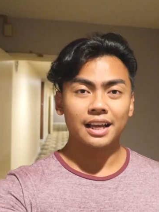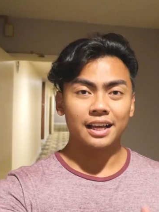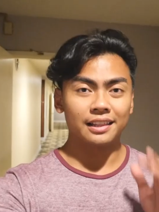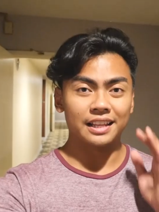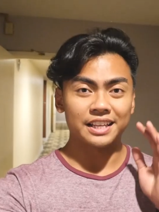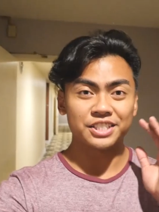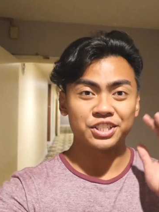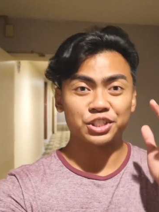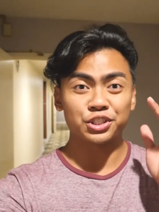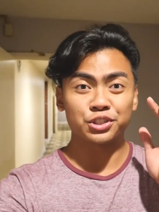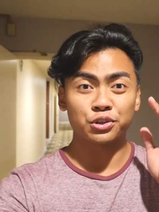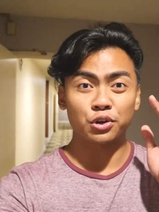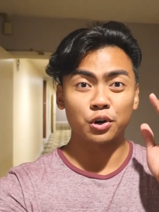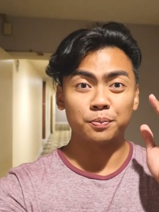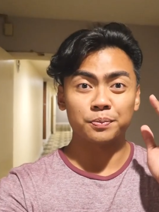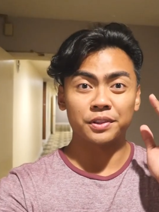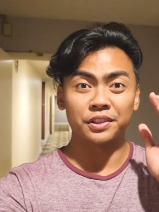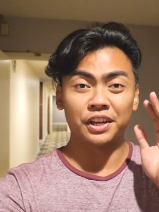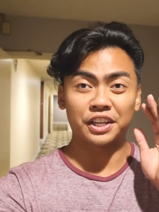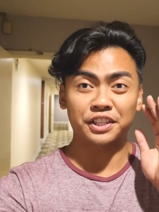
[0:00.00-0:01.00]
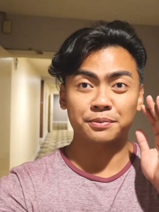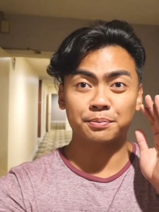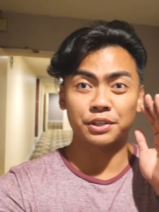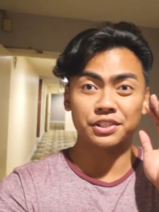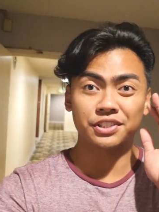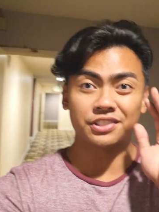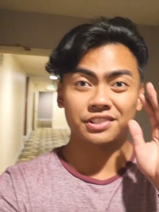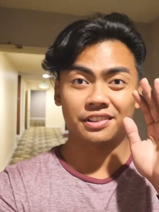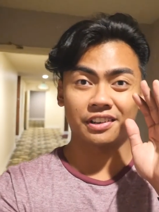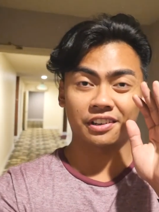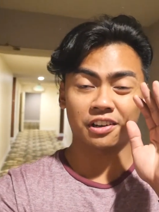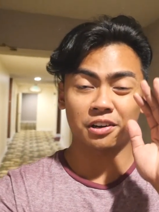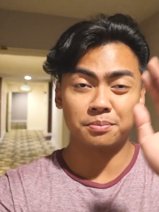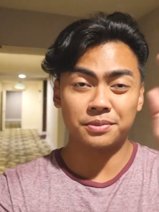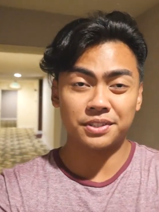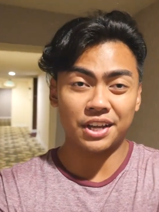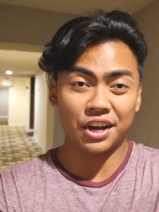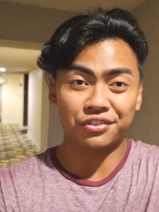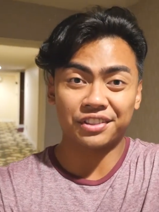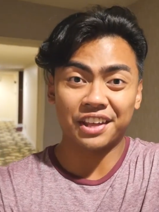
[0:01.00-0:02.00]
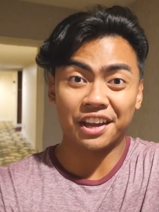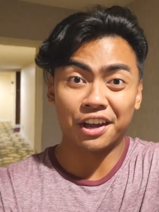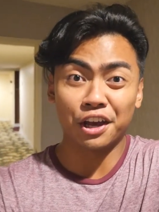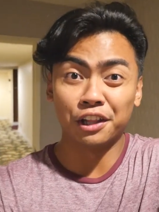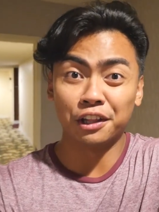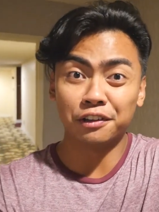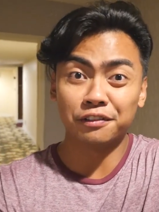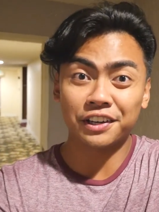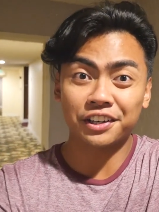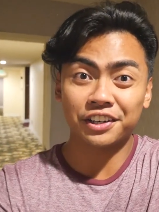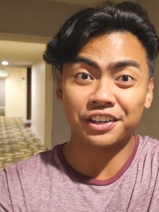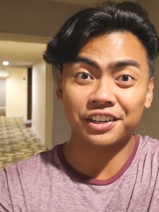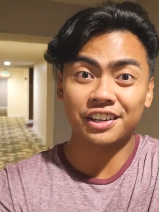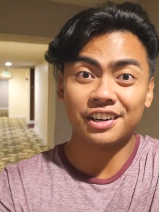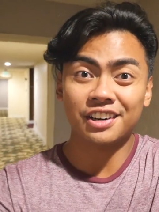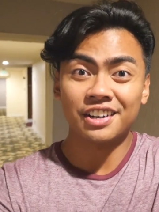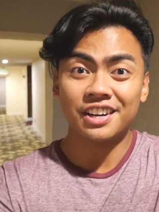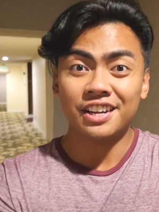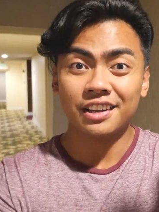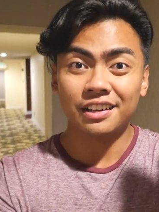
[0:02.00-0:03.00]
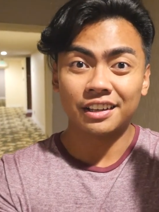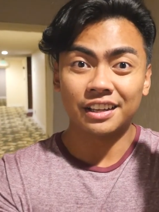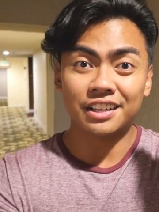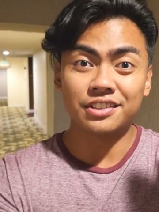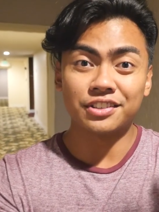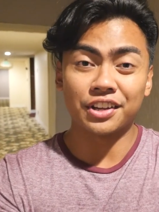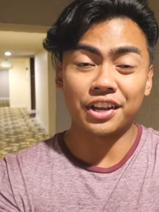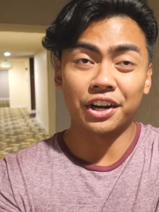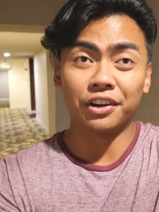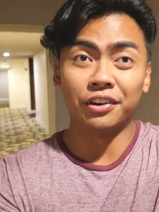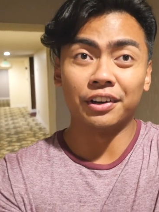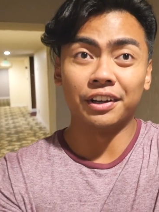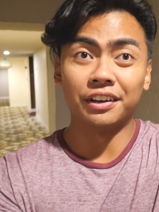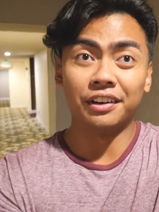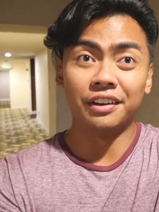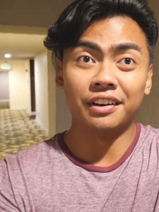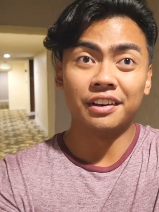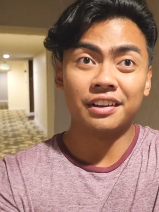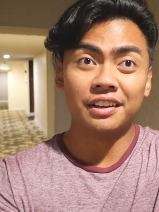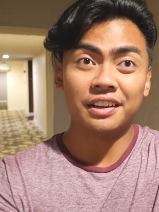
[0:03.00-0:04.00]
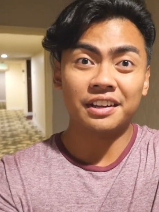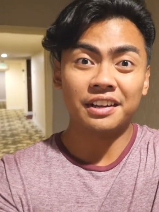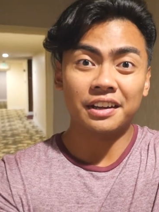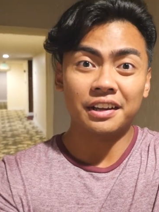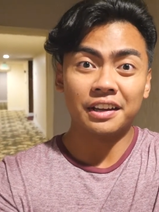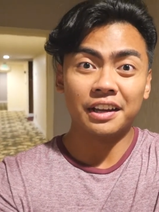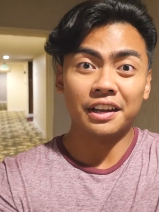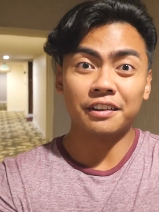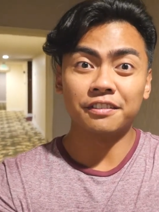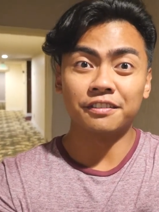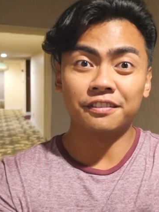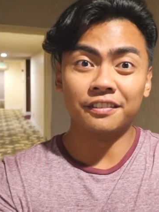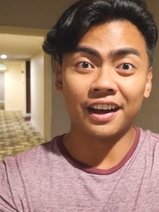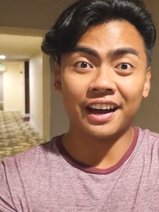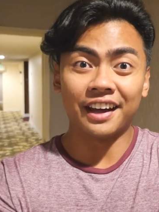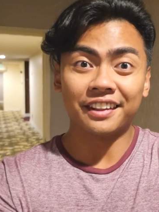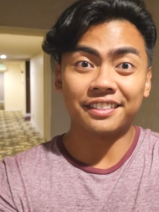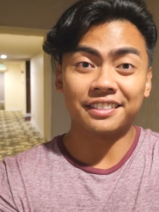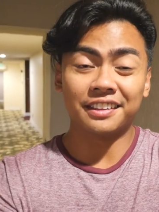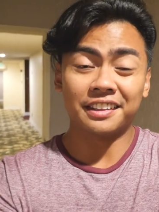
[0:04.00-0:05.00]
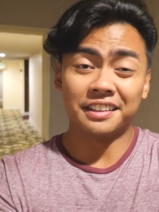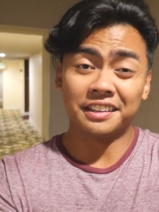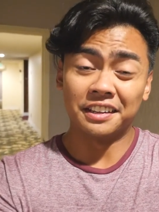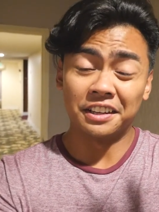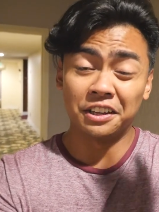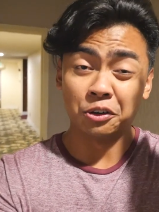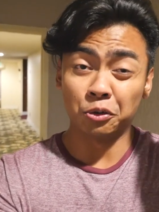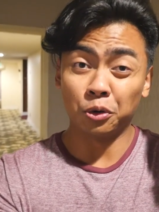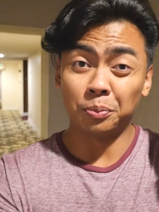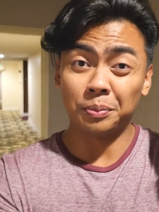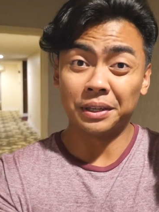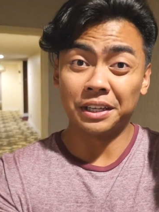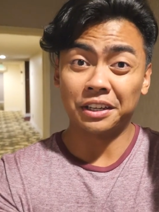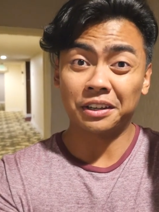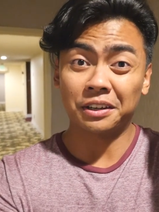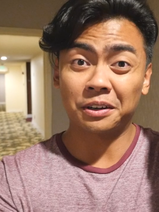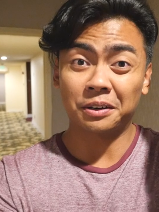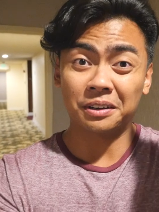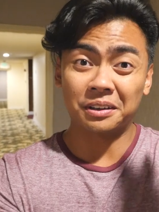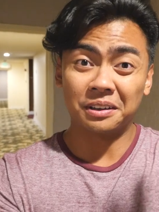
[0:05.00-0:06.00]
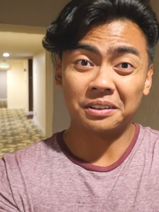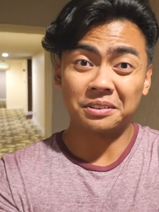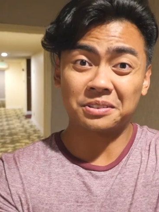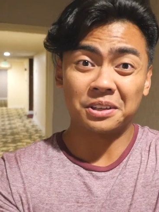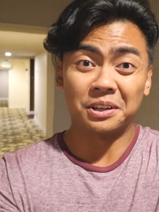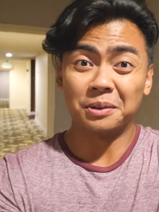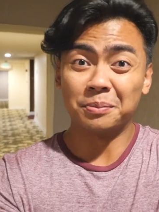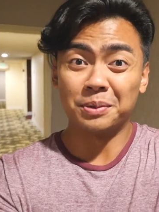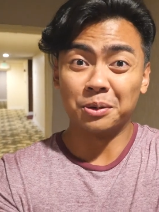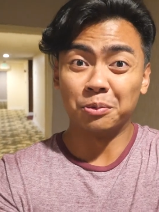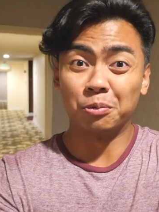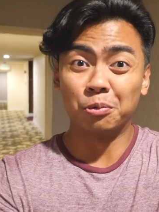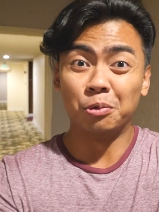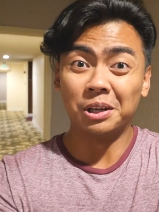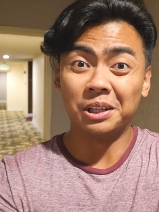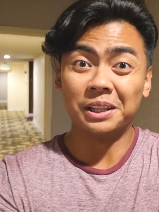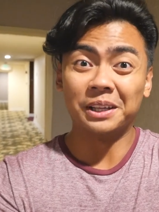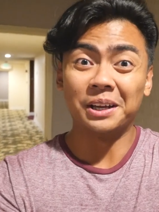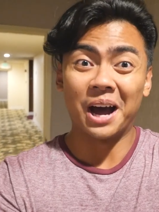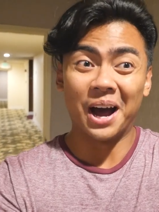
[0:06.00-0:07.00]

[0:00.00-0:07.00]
Let's just hope the next person that comes out that elevator is Aaron. If not, then it's gonna be really